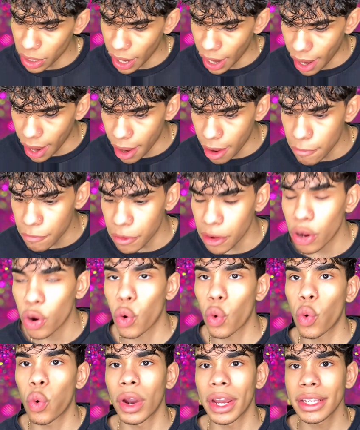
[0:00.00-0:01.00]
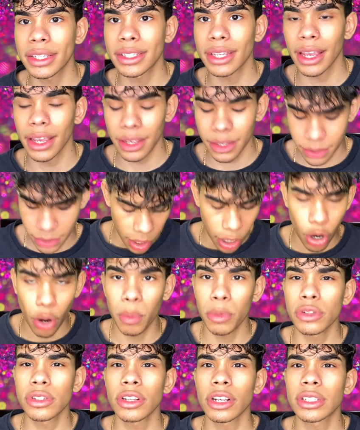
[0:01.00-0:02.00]
have Quicksand. It
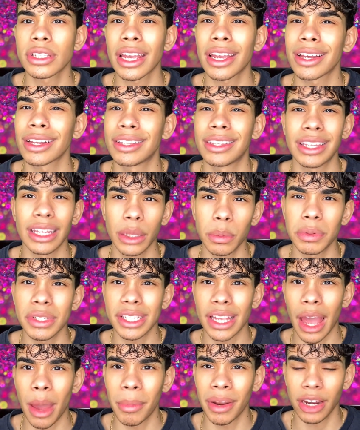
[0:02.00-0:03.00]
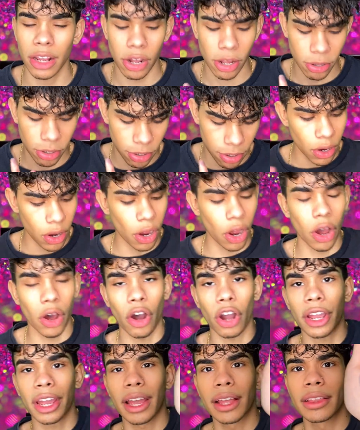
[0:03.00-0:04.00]
almost looks like a deep salmon color.
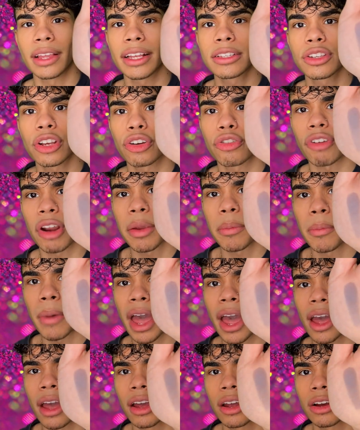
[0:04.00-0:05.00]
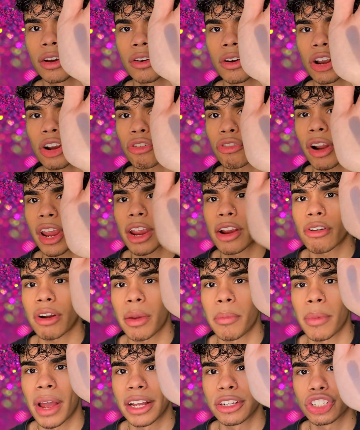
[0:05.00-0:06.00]
Oh, again, that's a great matte.
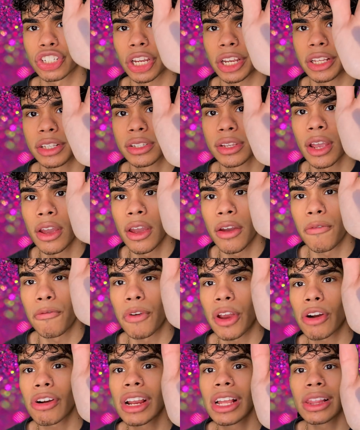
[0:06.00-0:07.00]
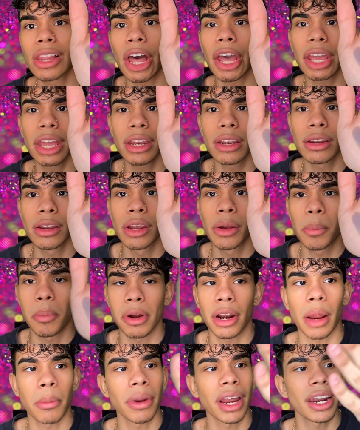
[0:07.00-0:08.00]
Great matte shades. Very light,
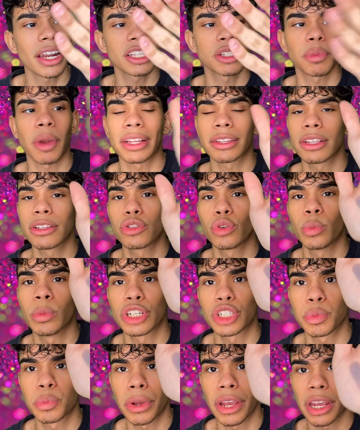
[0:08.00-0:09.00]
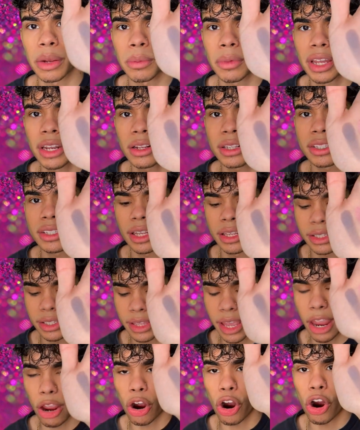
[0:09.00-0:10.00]
but I'm not expecting too much pigment since
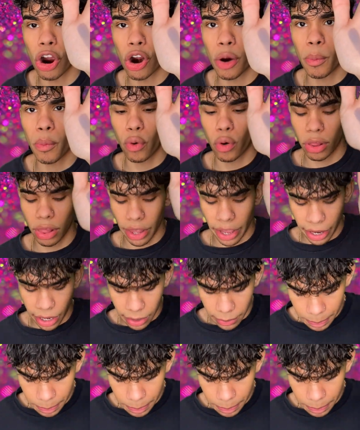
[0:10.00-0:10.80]
they are more like